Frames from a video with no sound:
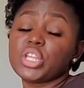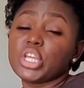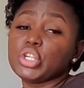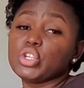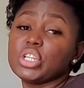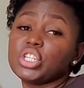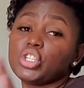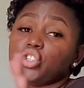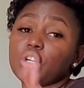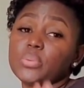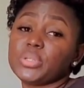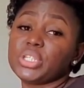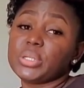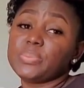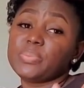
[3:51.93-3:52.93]
usually
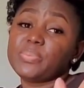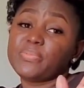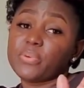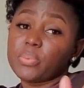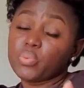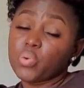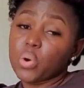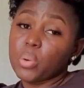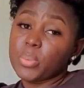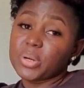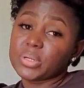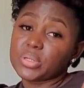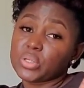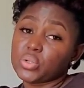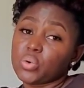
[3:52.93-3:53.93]
drop ship from
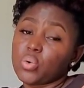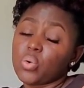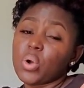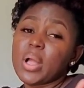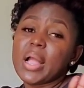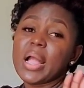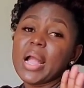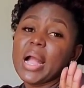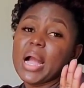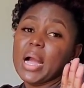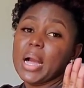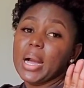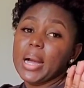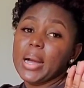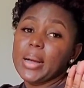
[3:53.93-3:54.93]
Walmart. So
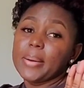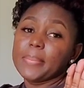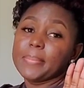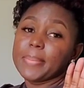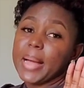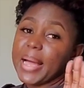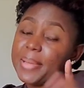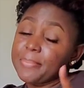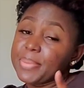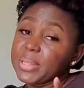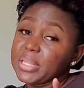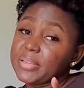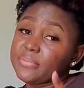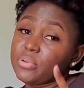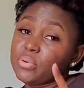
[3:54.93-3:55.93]
I
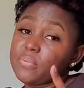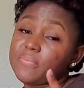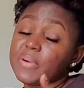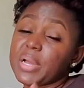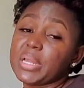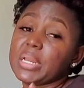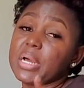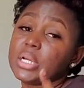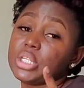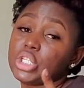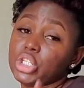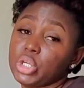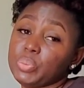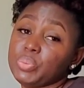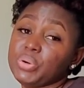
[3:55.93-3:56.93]
believe you'll find a
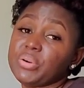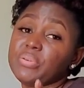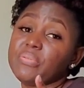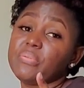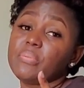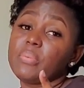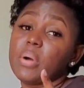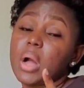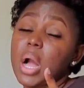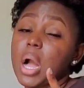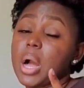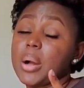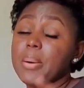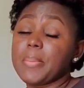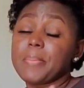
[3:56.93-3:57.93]
cheaper,
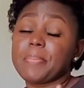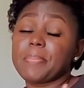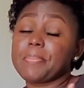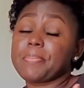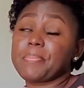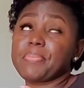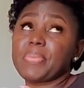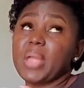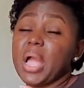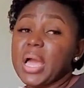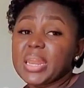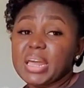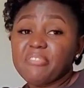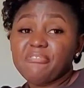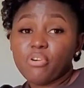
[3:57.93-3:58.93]
an
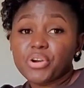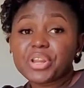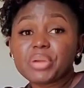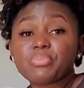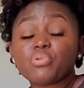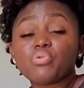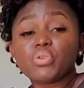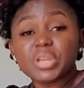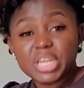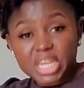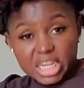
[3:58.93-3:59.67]
affordable